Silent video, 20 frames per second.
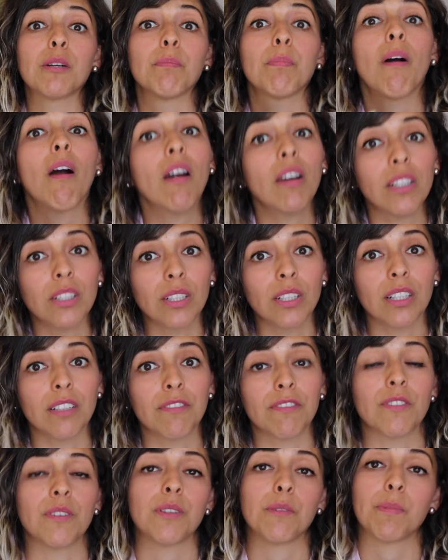partner
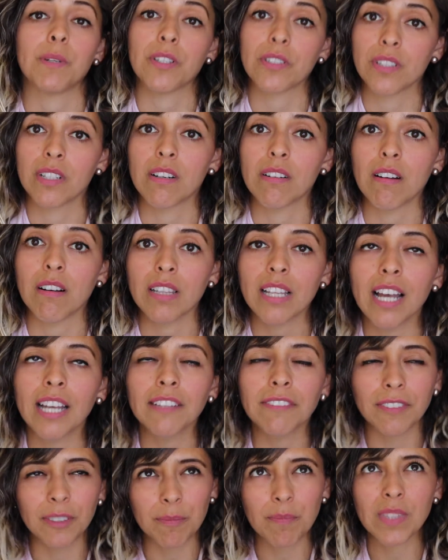for the person in our
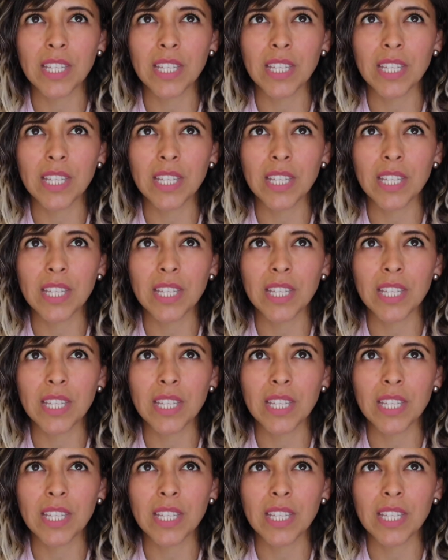life.